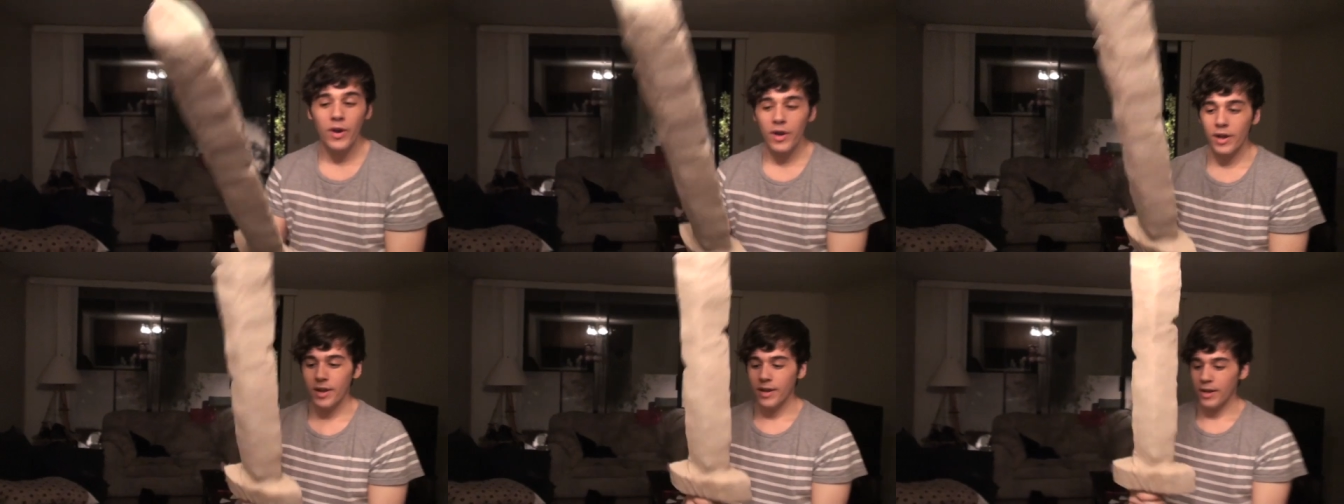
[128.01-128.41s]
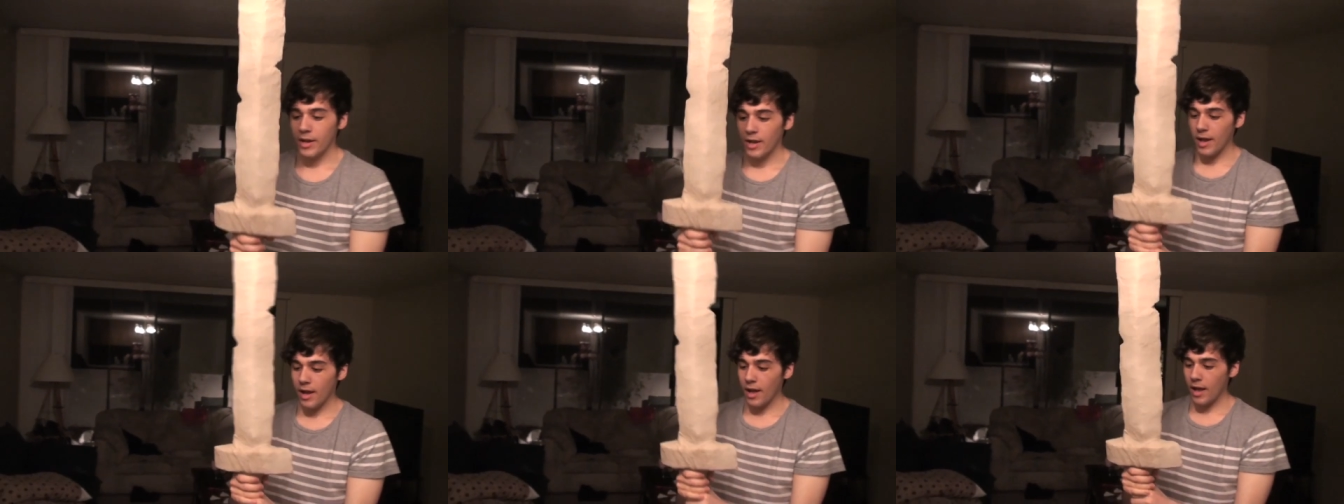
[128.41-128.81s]
Mm-hmm,
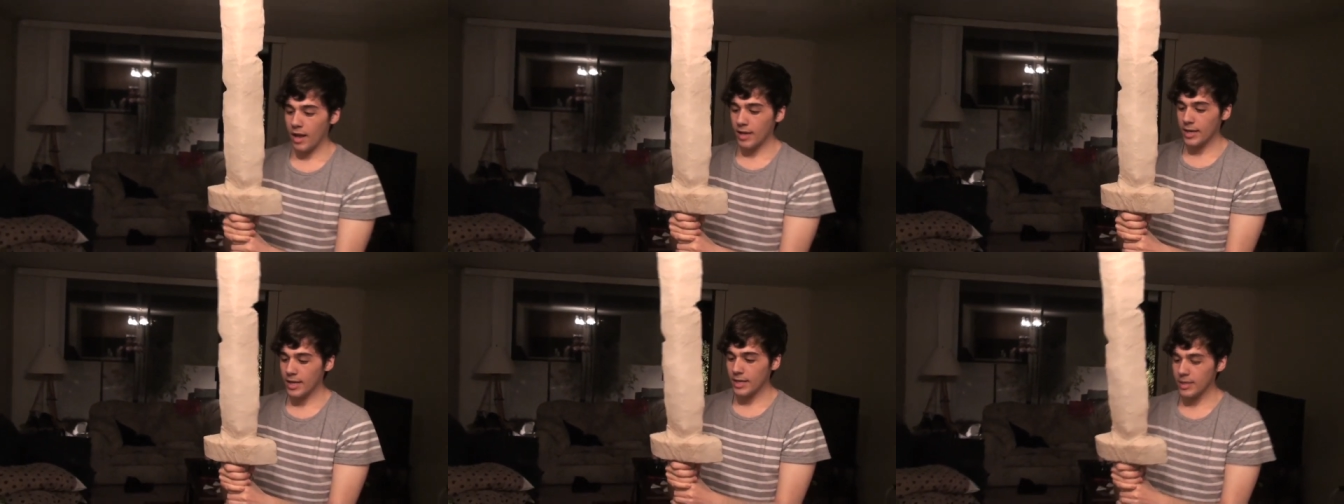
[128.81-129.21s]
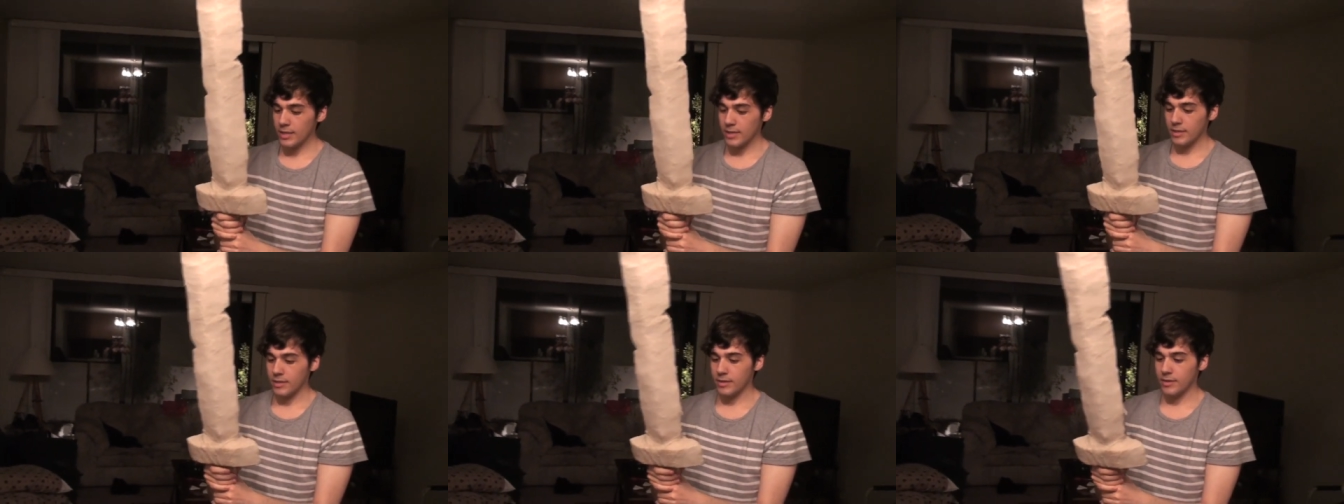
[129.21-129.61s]
mm-hmm. On it.
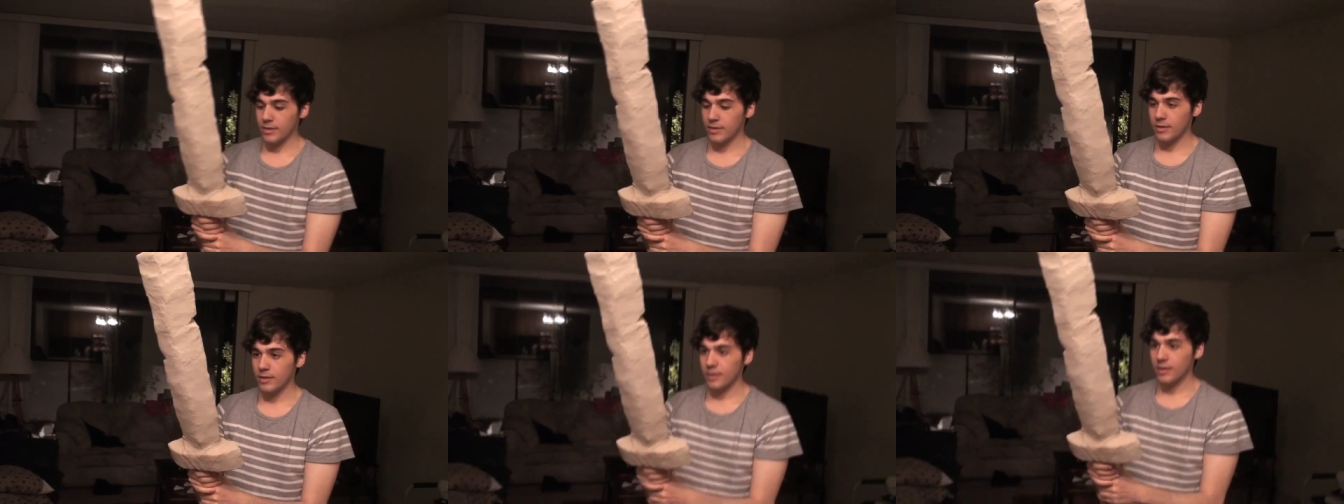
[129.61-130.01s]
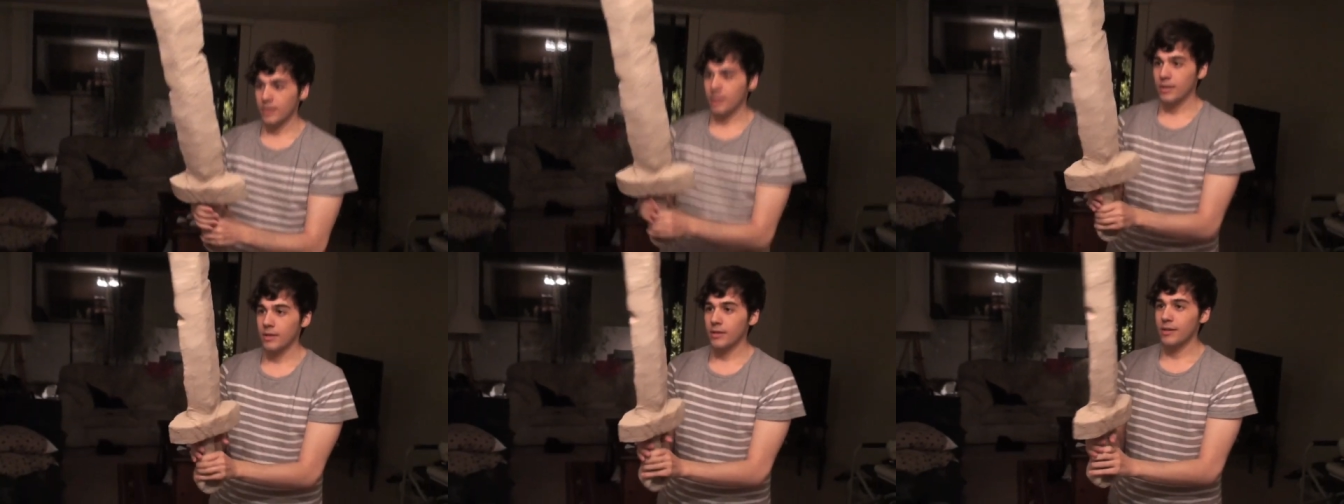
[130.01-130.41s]
Bob will be
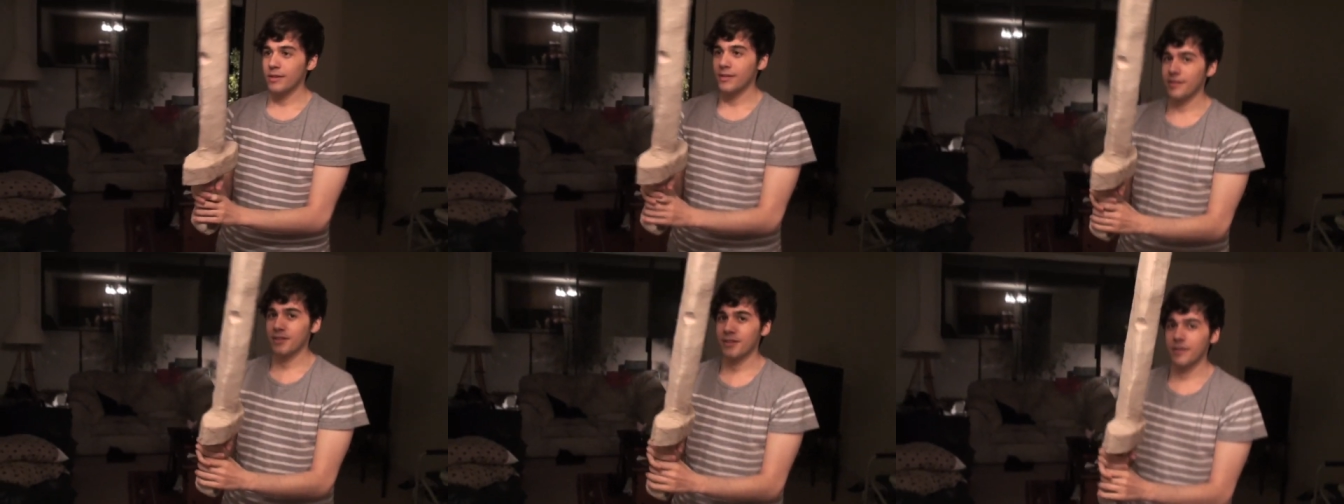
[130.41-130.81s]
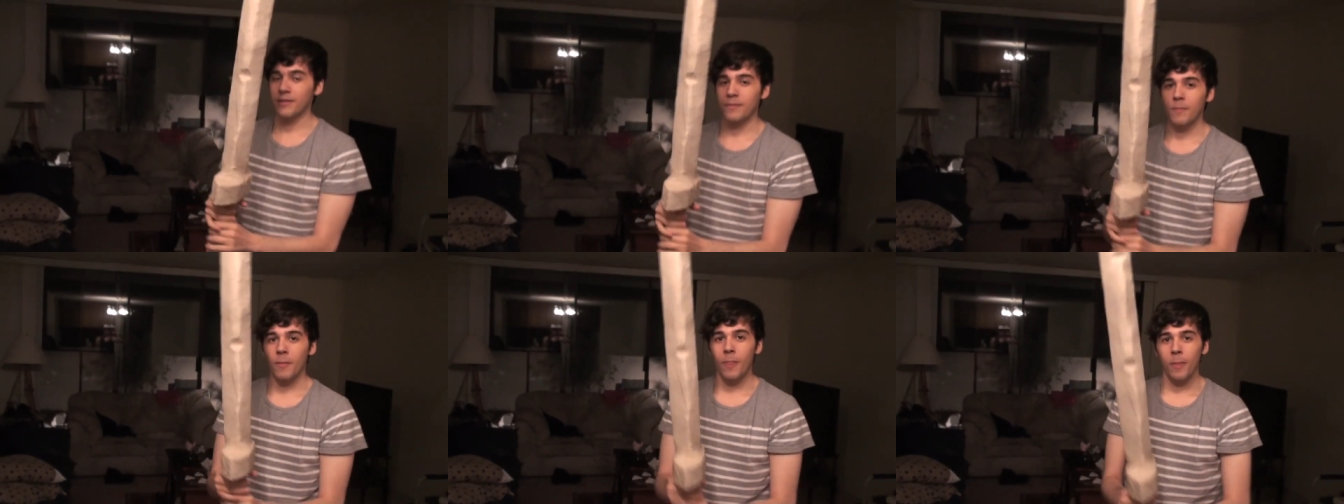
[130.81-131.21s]
proud. What do you have left
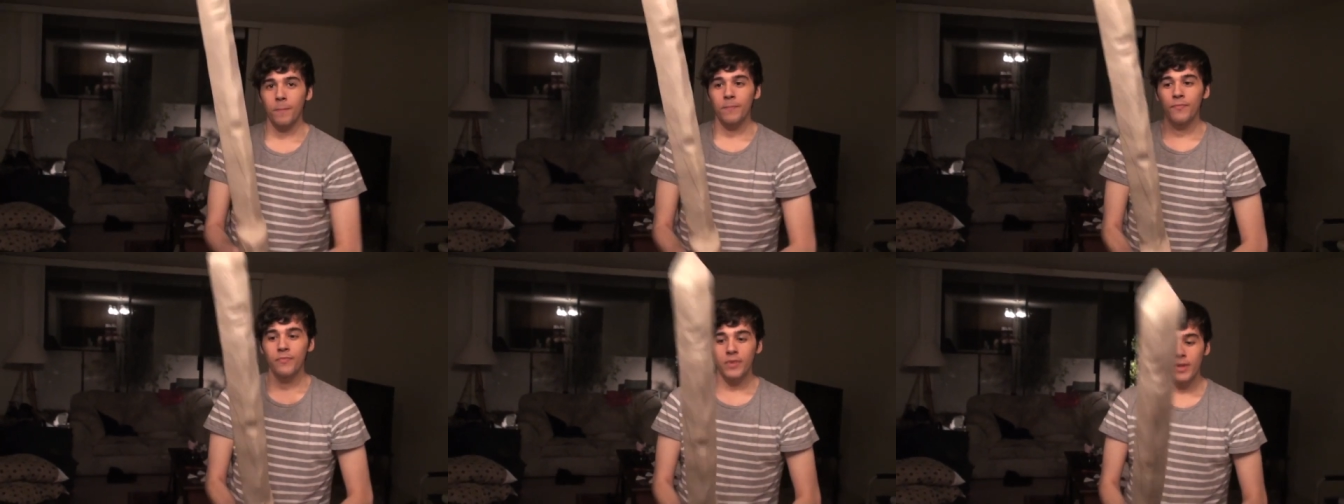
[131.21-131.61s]
to do on it?